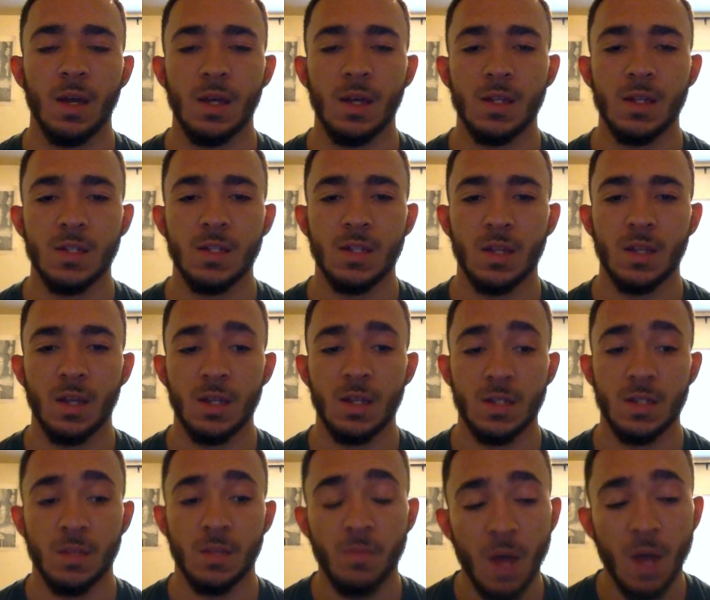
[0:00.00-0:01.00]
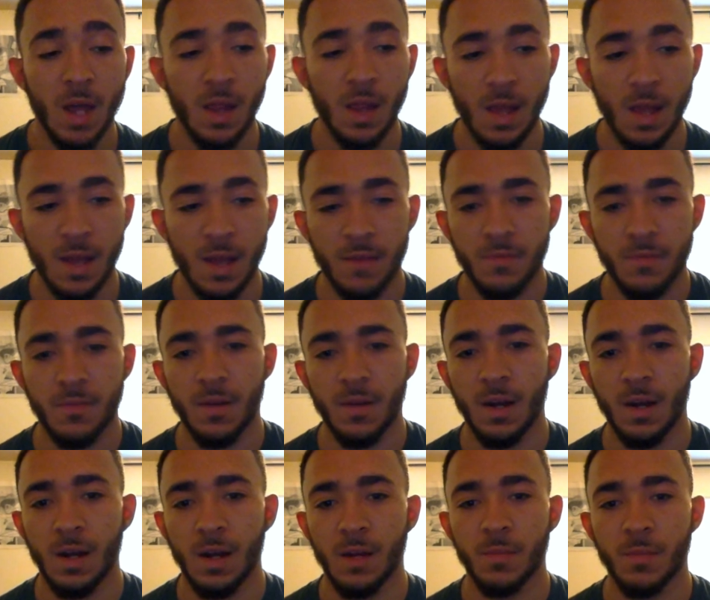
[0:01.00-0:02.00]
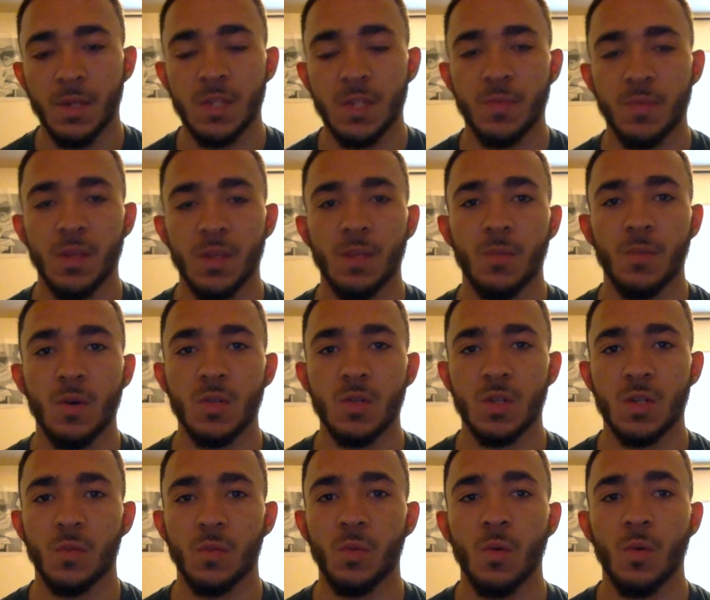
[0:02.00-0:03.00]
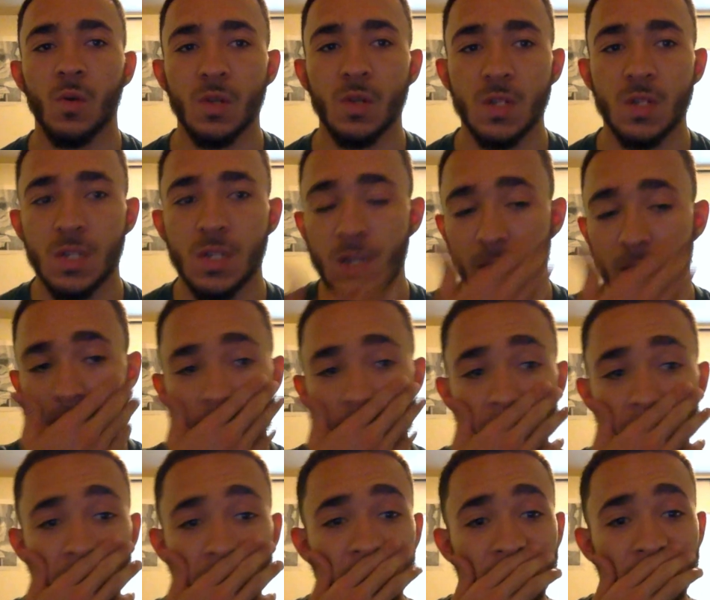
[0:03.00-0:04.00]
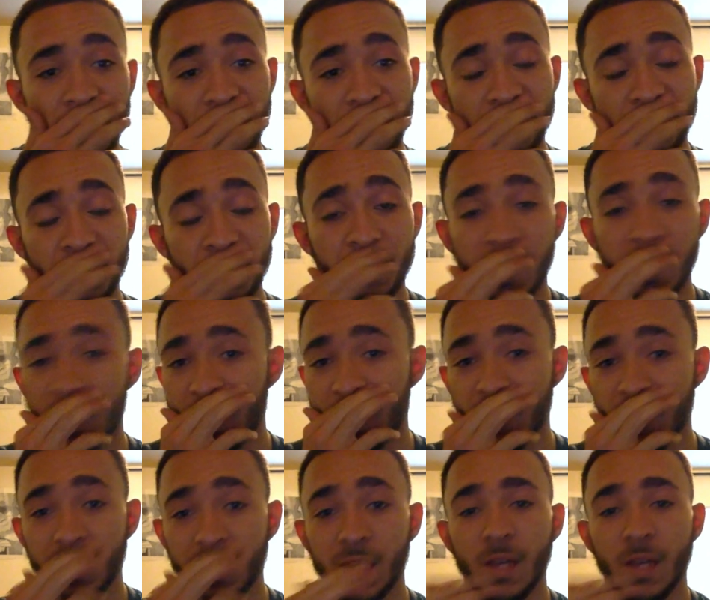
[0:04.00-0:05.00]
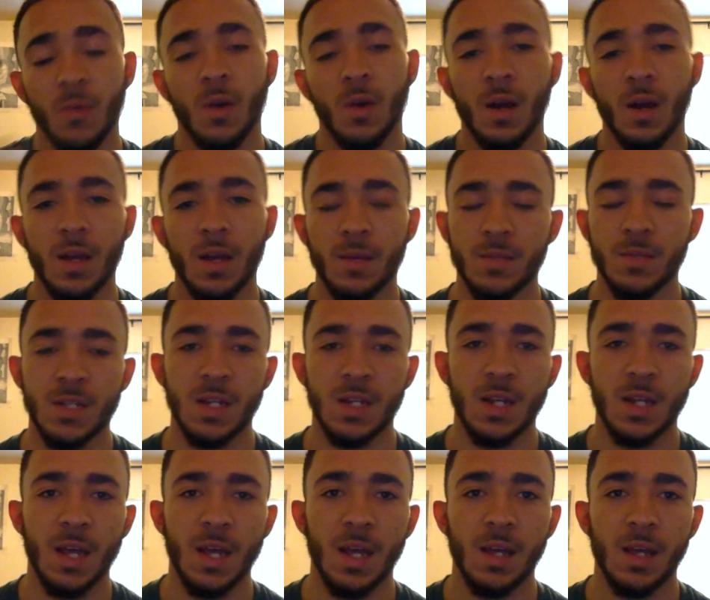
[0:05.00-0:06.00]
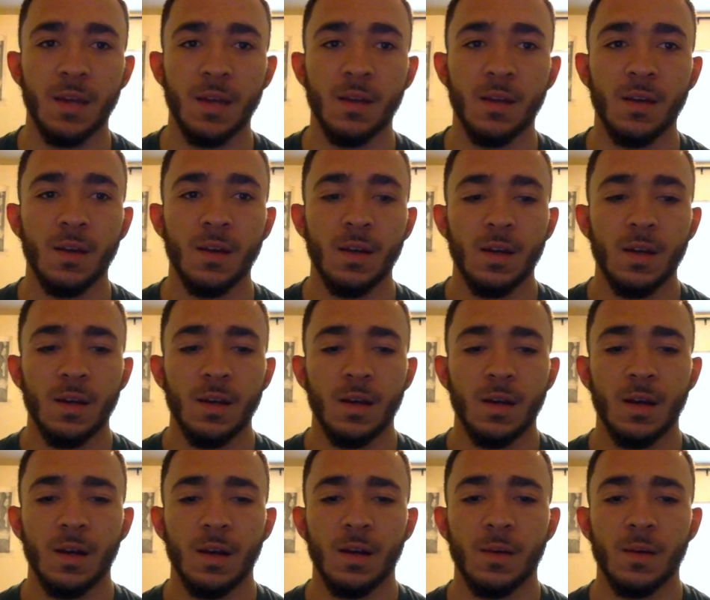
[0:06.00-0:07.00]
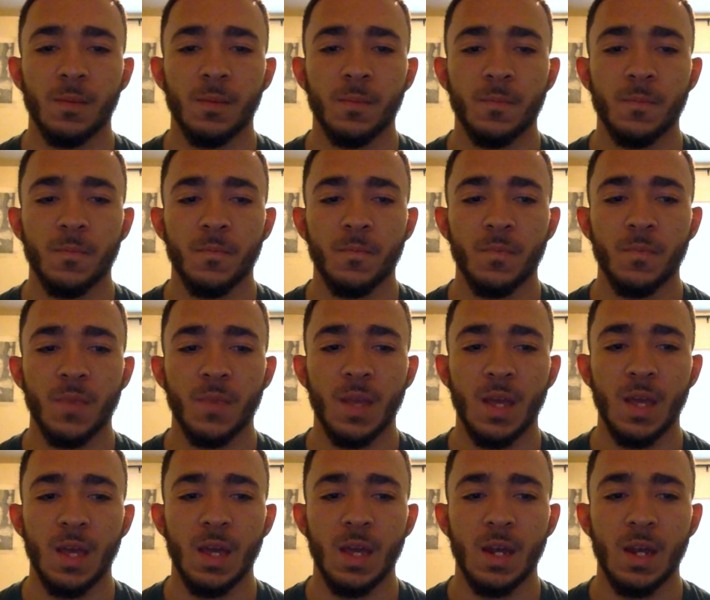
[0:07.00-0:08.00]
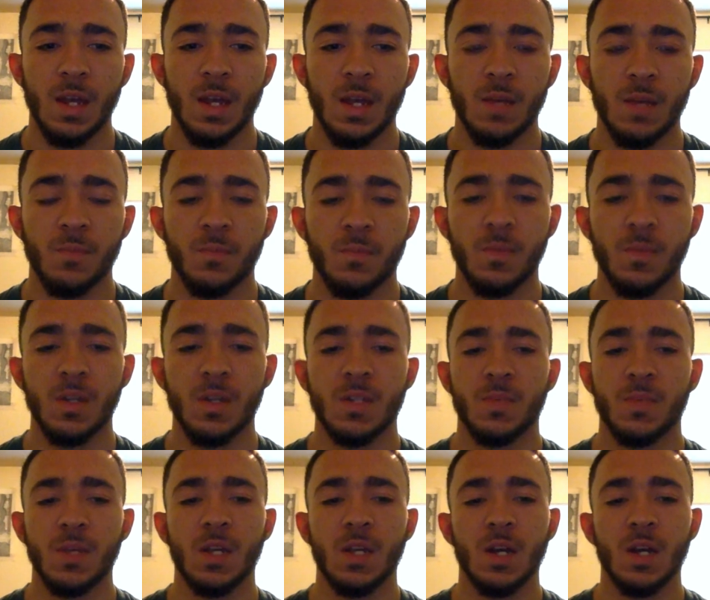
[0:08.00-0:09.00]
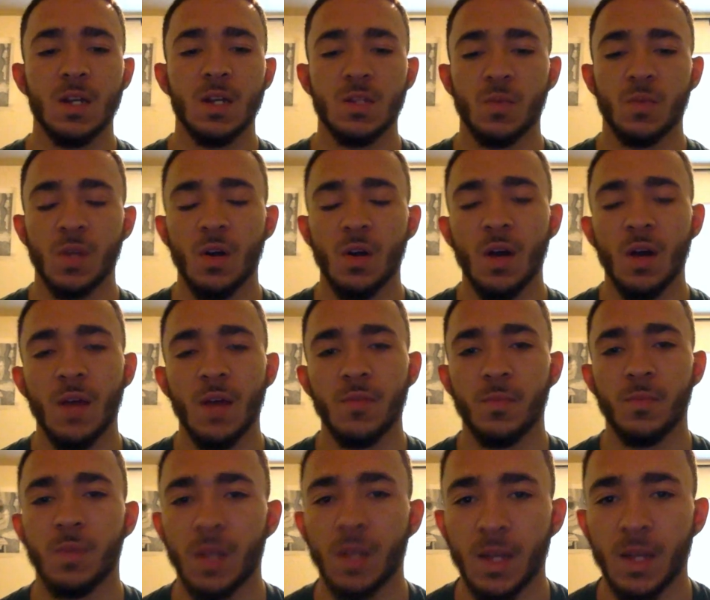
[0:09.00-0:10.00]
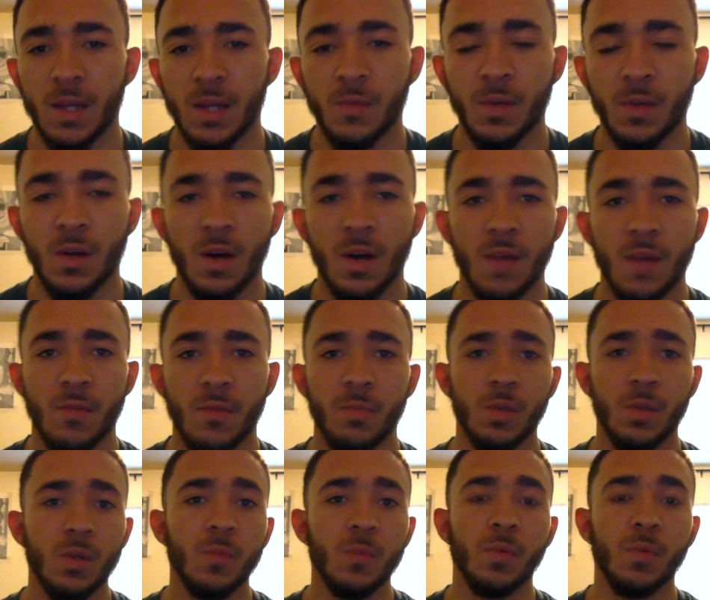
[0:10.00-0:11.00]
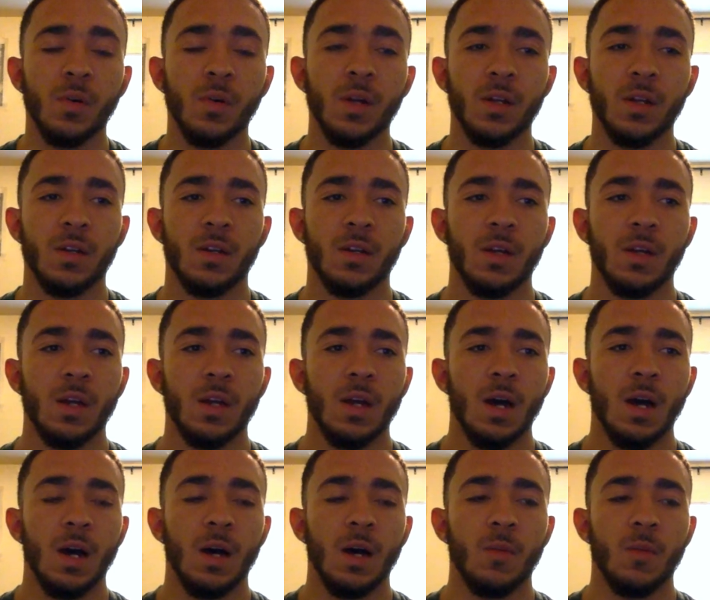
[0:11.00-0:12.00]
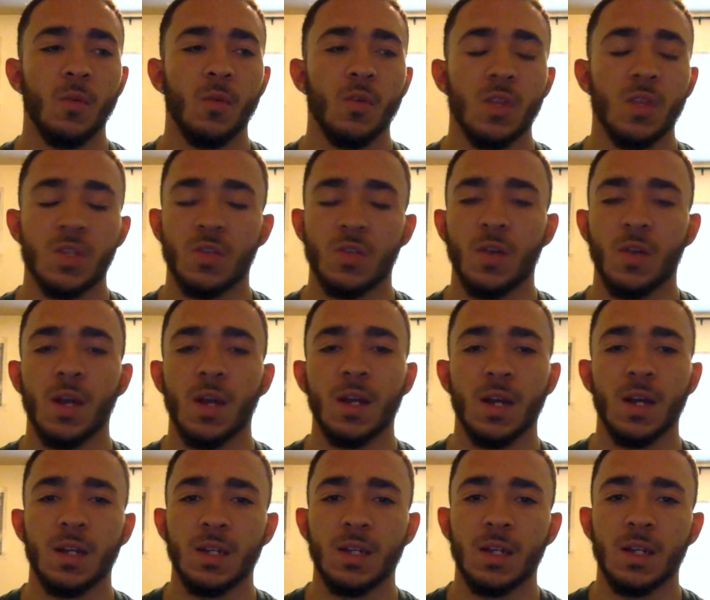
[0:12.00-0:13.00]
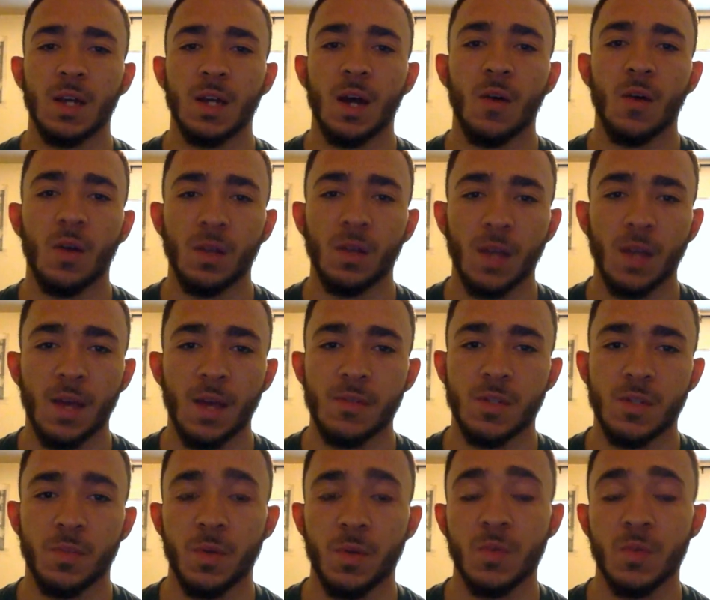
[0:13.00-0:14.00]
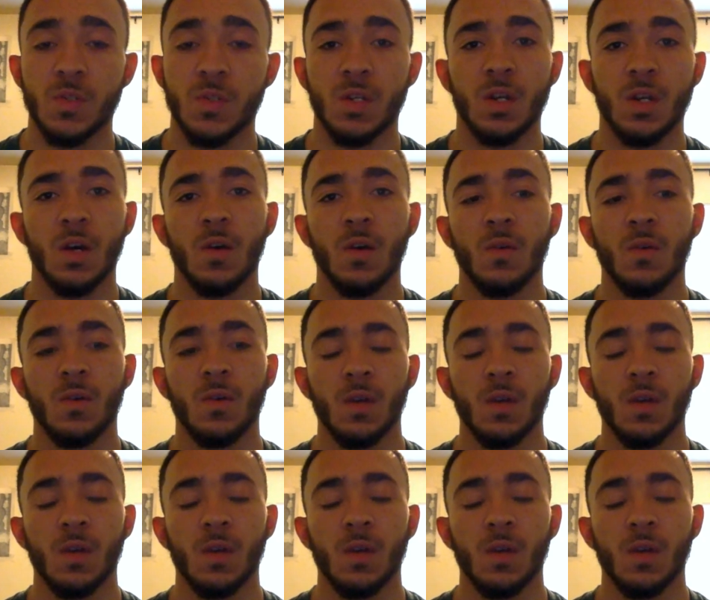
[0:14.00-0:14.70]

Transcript: As in my life, it's been the most important skill for me to even get where I am today. Um, and it's because we all have a plan, we all have a blueprint, or this grand idea how our life's supposed to go,